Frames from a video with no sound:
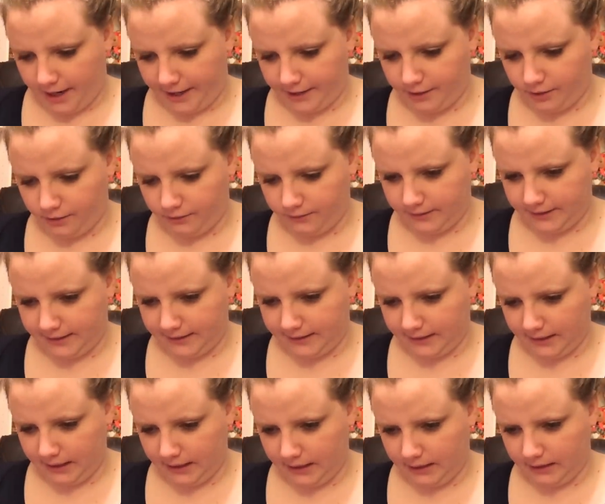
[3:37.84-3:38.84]
I don't
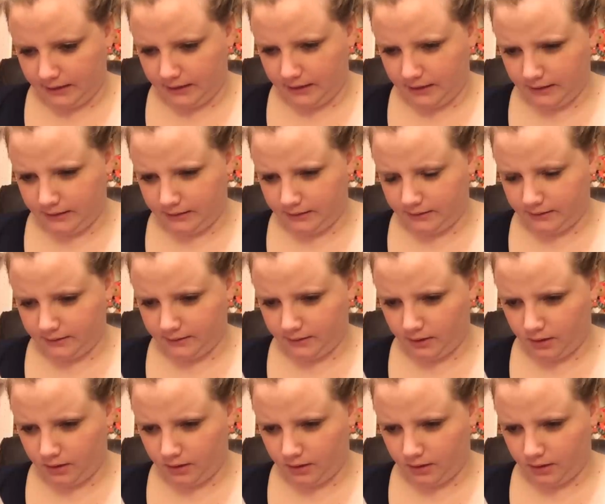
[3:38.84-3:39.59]
see this